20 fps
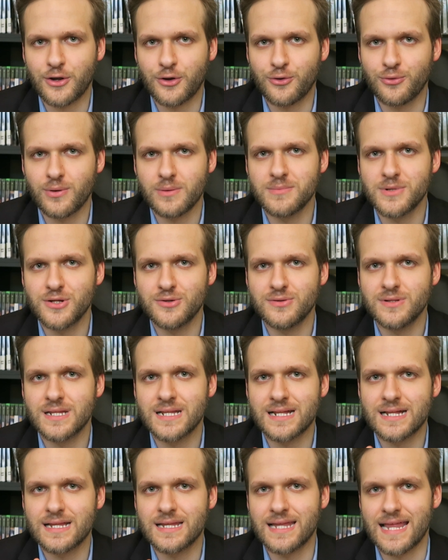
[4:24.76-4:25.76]
A criminal
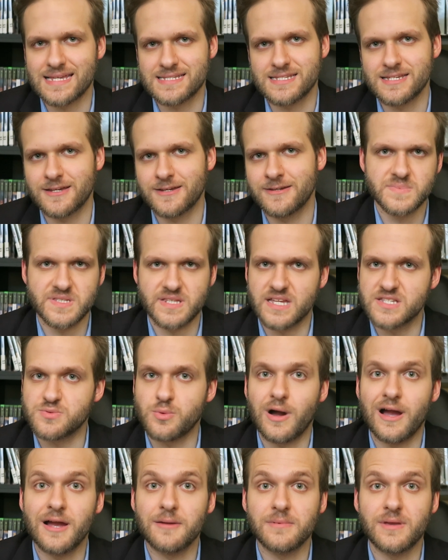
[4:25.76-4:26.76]
classic. So
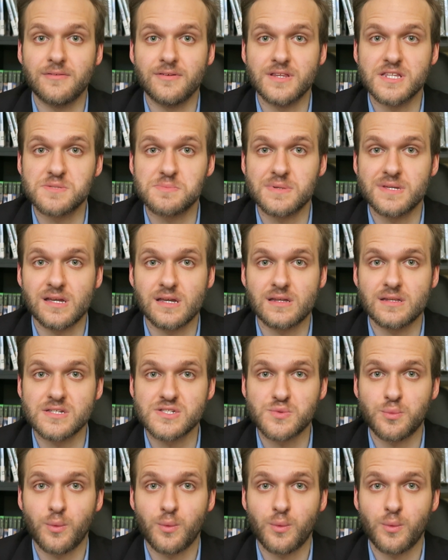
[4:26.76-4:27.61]
that's why I'm giving this particular